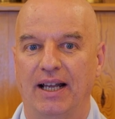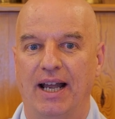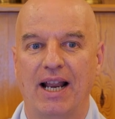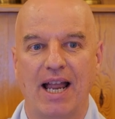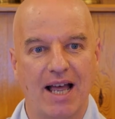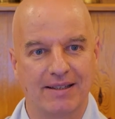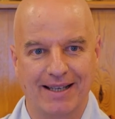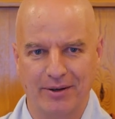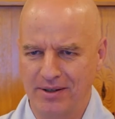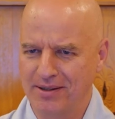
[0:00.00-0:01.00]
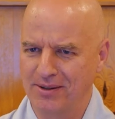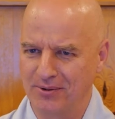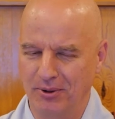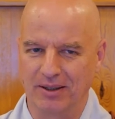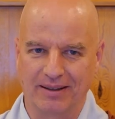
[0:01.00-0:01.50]
And I asked, how does this
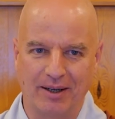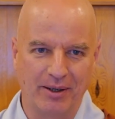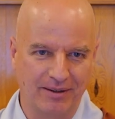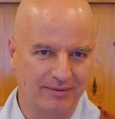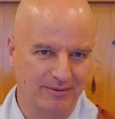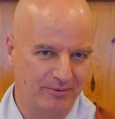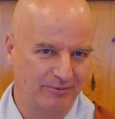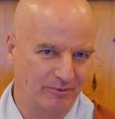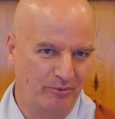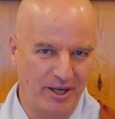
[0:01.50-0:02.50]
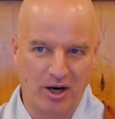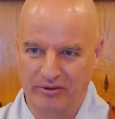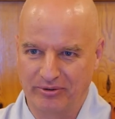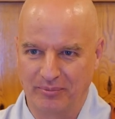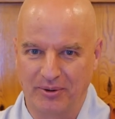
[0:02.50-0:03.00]
work? I mean, we are
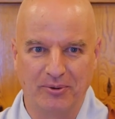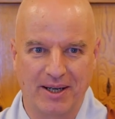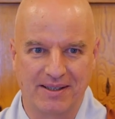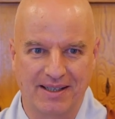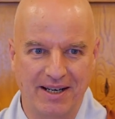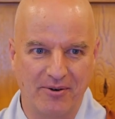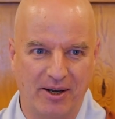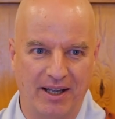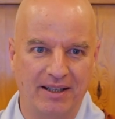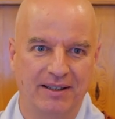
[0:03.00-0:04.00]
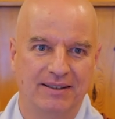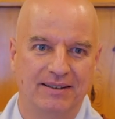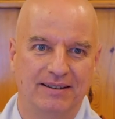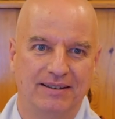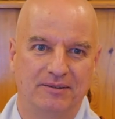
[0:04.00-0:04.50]
from the West anyway,
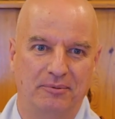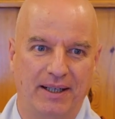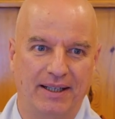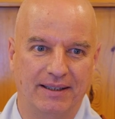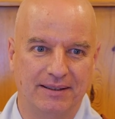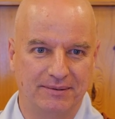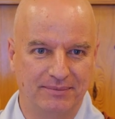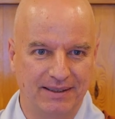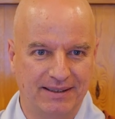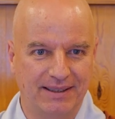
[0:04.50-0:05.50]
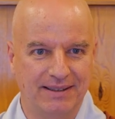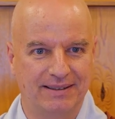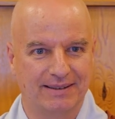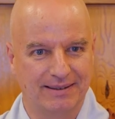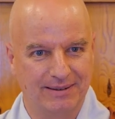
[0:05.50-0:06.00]
where this
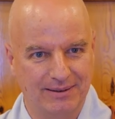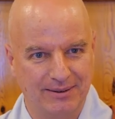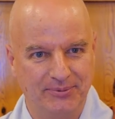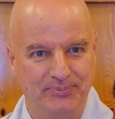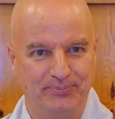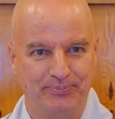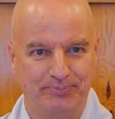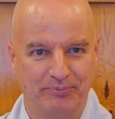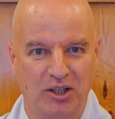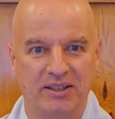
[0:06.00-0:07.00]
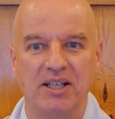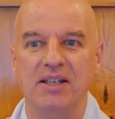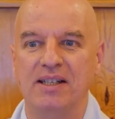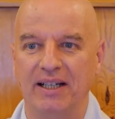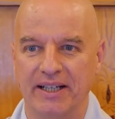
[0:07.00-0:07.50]
is uh, not
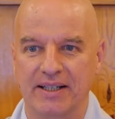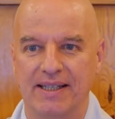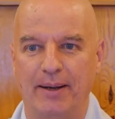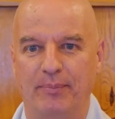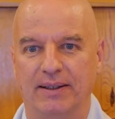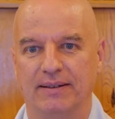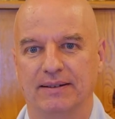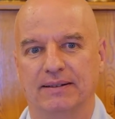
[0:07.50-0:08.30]
easily accepted.